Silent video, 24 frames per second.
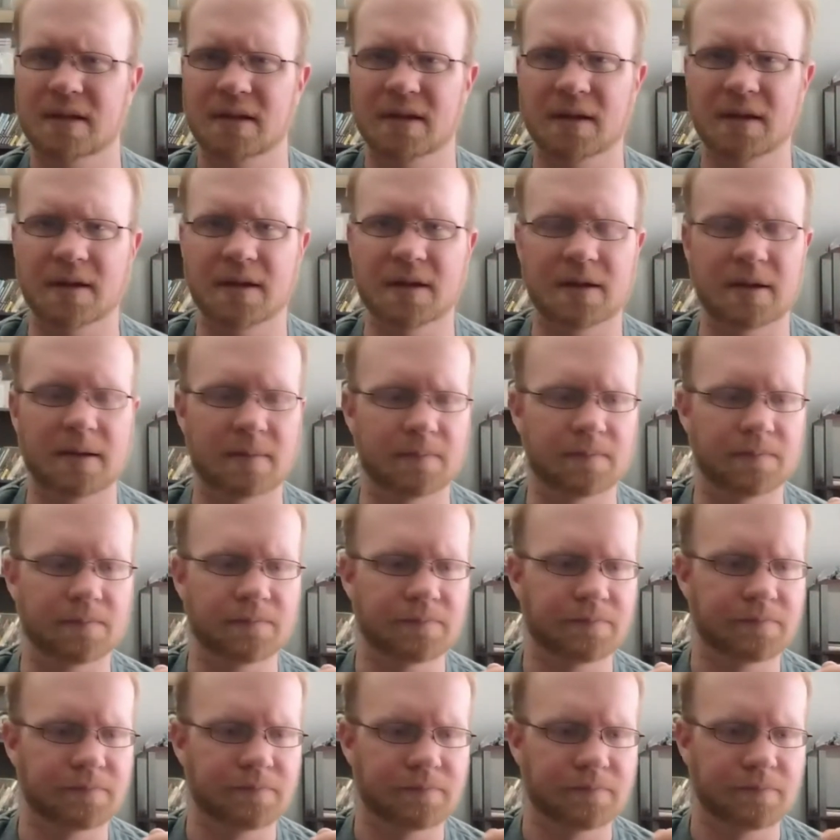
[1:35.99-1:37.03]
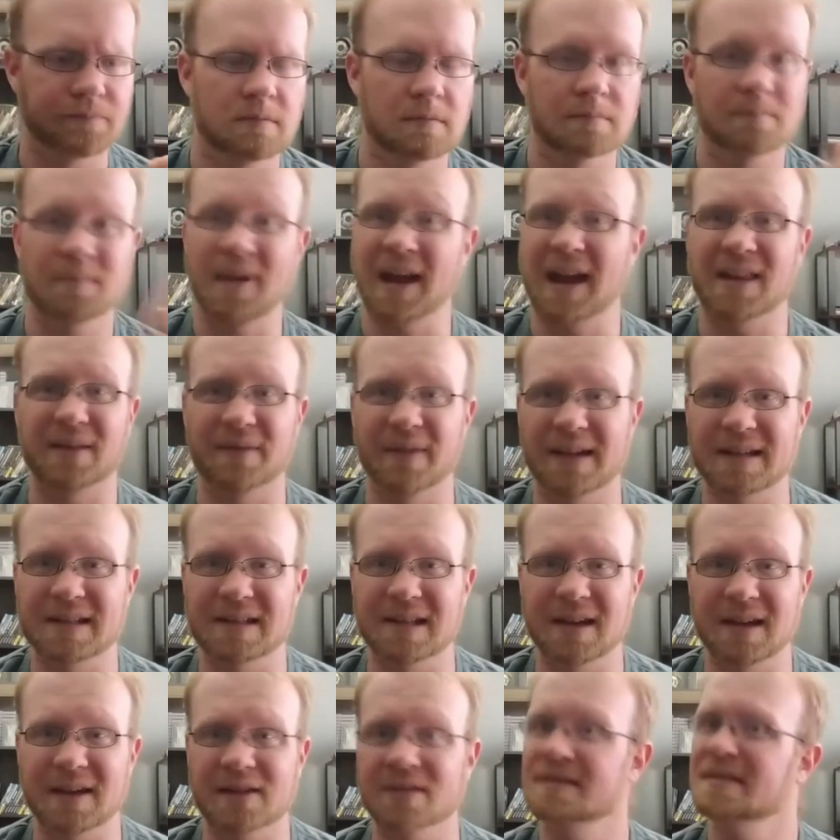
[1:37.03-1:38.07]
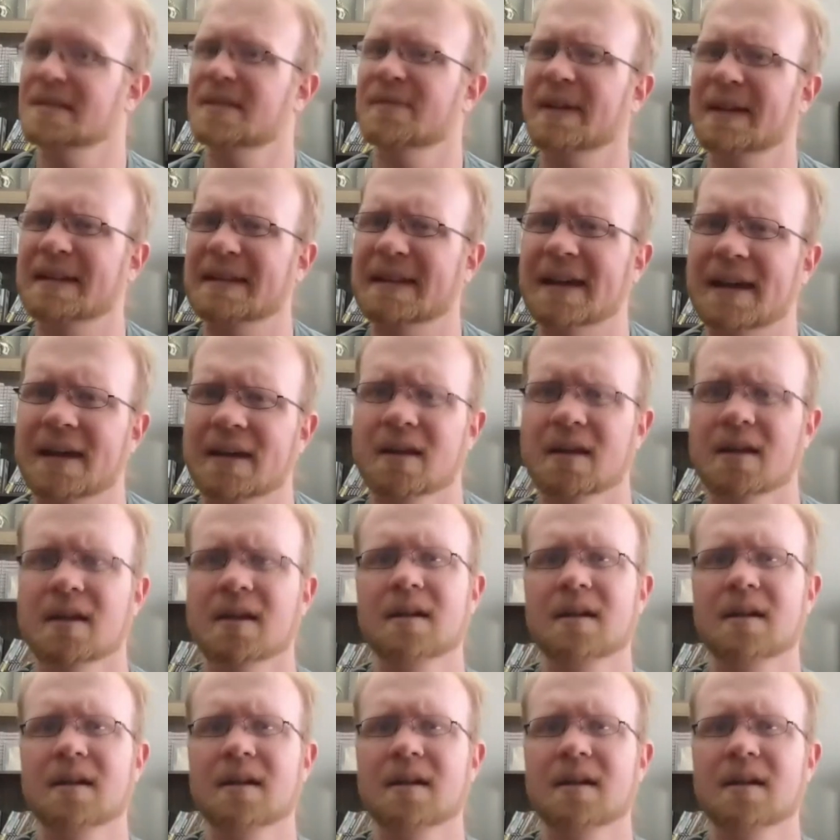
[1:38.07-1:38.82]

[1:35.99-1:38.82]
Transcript: Path of Exile, stuff like that.